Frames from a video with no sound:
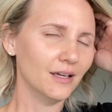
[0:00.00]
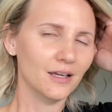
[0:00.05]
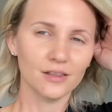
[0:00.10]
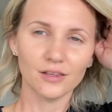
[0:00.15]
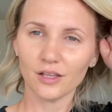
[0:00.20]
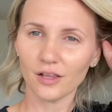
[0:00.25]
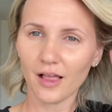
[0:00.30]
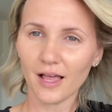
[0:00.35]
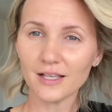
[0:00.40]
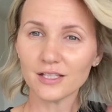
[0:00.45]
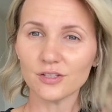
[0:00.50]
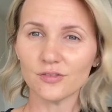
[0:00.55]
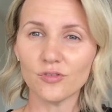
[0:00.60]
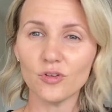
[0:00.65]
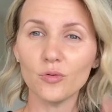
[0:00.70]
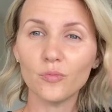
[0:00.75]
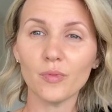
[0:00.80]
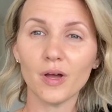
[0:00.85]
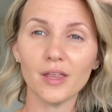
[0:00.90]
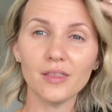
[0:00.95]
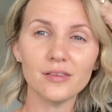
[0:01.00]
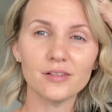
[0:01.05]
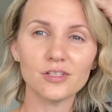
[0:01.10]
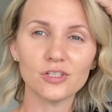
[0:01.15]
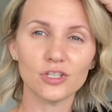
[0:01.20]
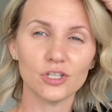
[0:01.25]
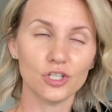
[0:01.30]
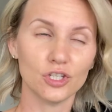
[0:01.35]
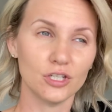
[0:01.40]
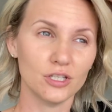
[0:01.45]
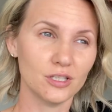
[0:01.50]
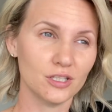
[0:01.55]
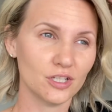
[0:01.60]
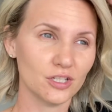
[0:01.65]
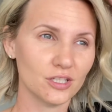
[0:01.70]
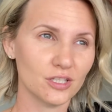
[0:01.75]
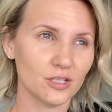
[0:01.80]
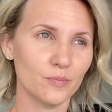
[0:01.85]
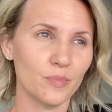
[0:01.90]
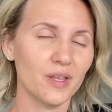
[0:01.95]
The last few months, she's
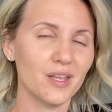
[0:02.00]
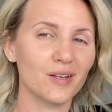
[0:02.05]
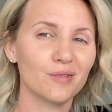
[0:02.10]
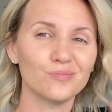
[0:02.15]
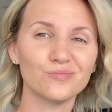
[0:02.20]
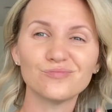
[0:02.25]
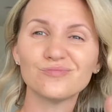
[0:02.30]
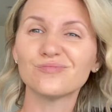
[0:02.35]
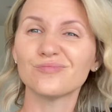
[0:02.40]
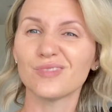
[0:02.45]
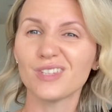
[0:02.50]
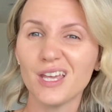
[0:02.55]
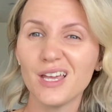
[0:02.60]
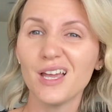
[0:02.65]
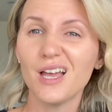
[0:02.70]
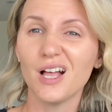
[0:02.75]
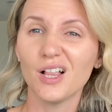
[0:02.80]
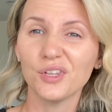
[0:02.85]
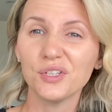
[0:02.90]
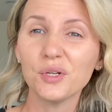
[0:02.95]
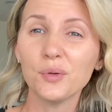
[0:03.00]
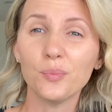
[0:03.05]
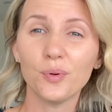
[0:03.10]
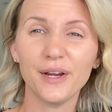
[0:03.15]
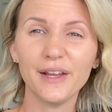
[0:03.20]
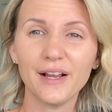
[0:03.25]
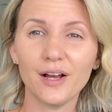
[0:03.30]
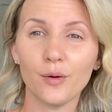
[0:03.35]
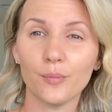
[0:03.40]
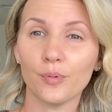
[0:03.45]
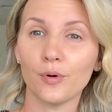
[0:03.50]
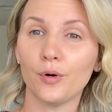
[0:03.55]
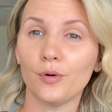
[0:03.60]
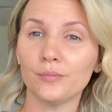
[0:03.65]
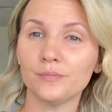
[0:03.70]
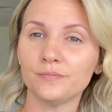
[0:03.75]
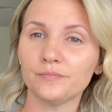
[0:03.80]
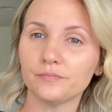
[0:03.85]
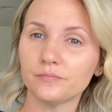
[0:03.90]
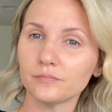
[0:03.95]
just been a little breakout prone.